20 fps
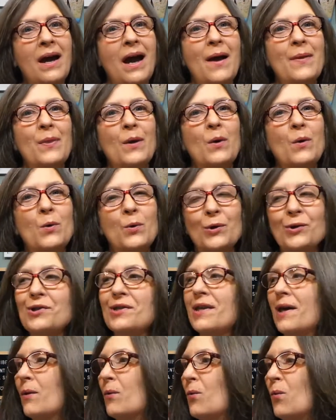and the horse
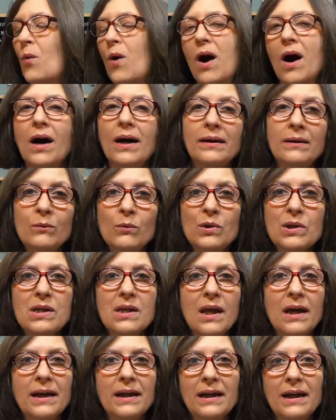that won was
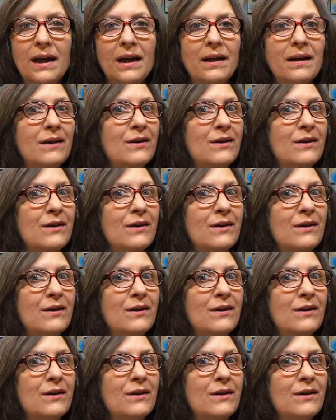like